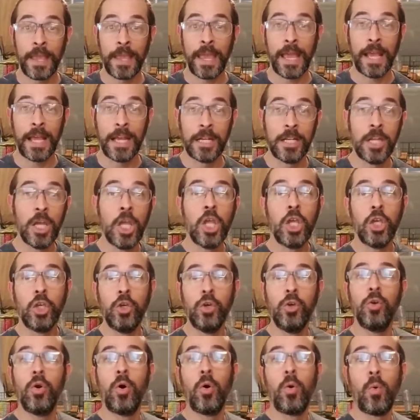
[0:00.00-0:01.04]
And
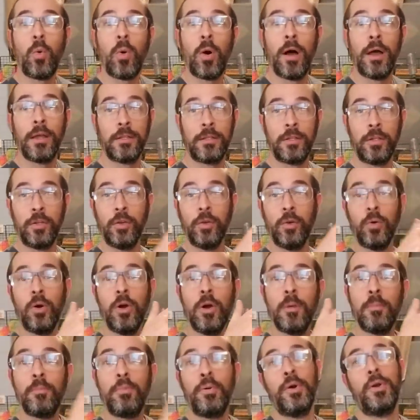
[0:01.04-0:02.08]
you don't want to
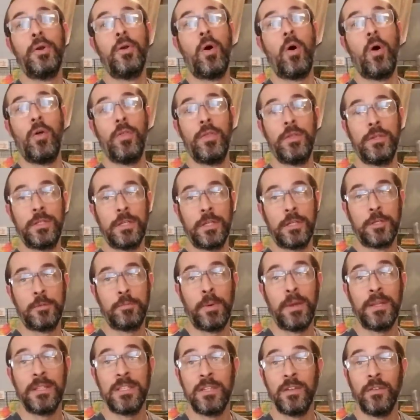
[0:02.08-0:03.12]
put all this
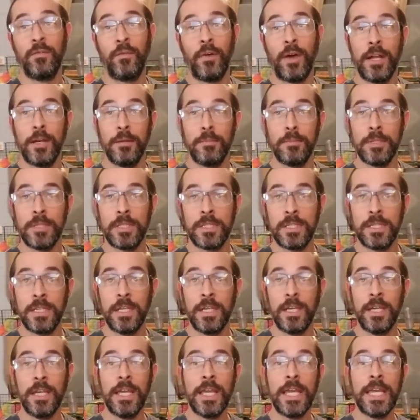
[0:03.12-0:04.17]
expensive vitamin
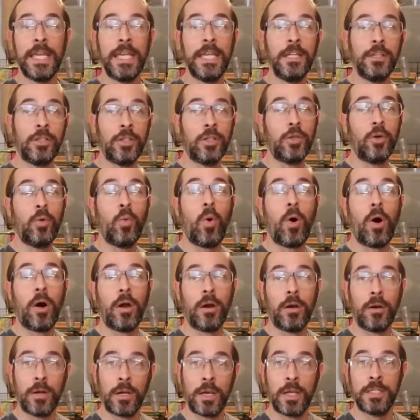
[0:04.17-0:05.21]
C into the
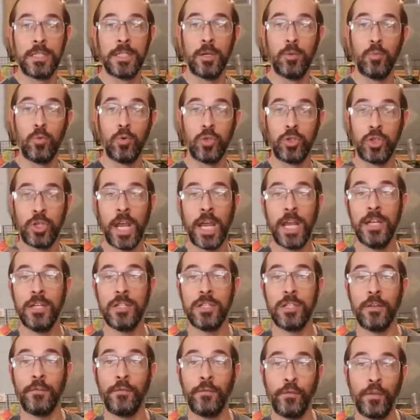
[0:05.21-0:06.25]
water, because it will
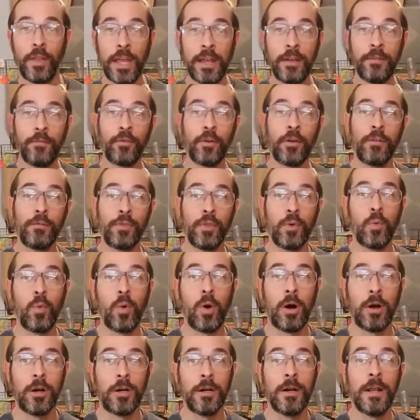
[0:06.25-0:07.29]
change the flavor of the
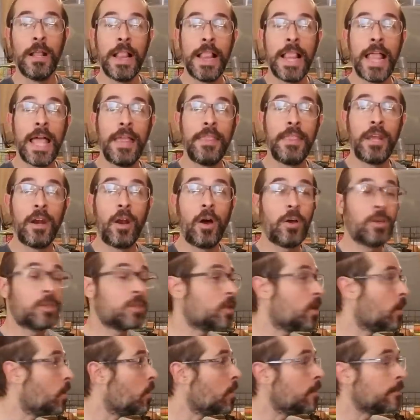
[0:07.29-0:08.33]
water. And then
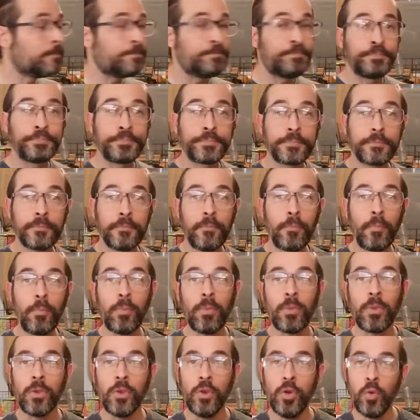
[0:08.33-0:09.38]
also,
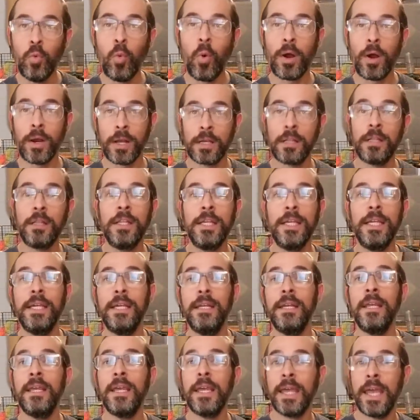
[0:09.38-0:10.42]
you want to
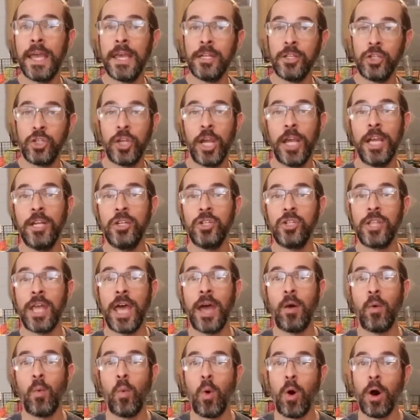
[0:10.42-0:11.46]
clean and change
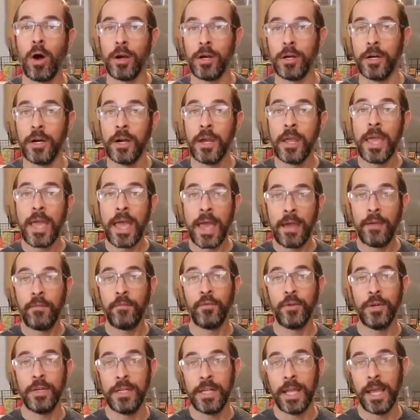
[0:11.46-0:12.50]
that water
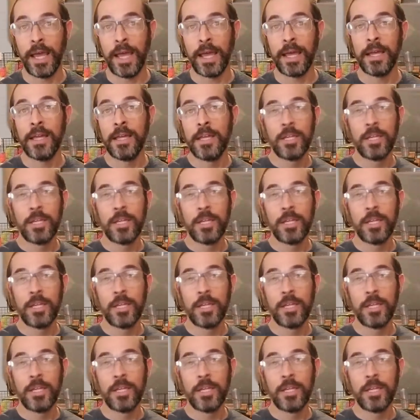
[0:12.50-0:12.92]
every day.